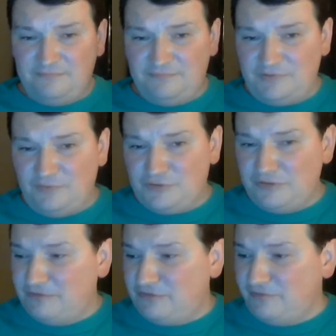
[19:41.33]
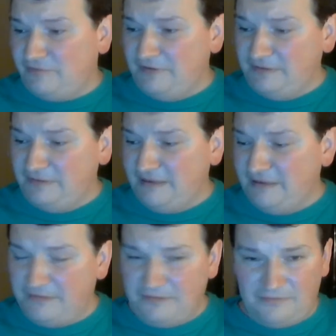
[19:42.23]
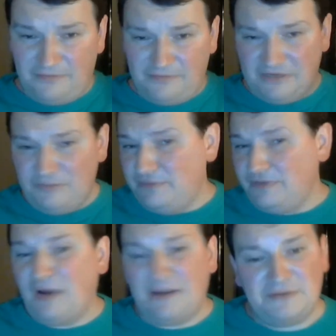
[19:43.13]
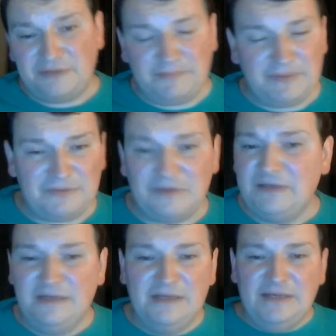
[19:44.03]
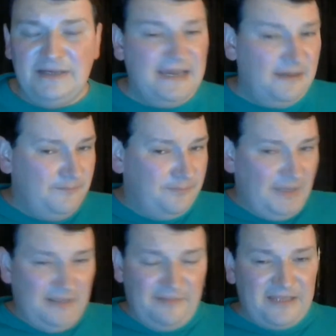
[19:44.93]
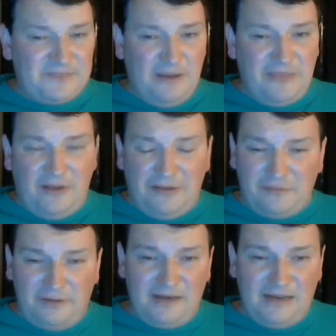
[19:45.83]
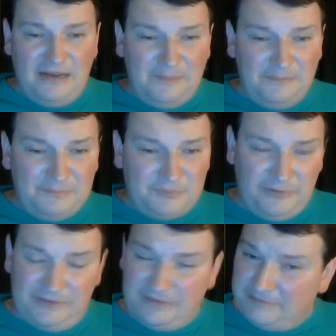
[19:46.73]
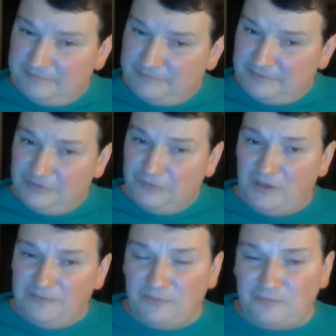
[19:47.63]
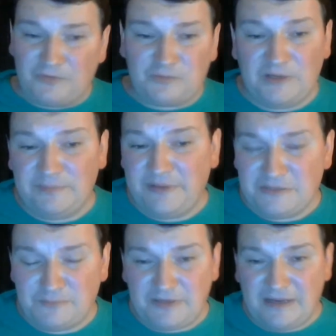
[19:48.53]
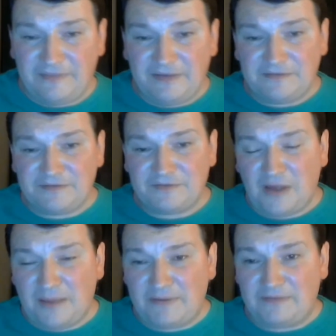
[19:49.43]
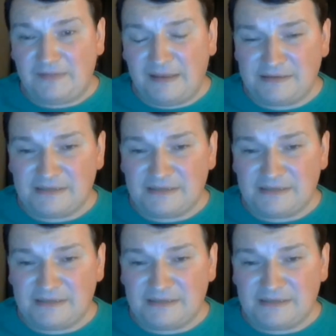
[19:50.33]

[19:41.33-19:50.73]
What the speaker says: or should feel that there's any reason not to skip it. So yeah, that's my thoughts on it. Sorry to go on about for 20 minutes, but I think it's a topic that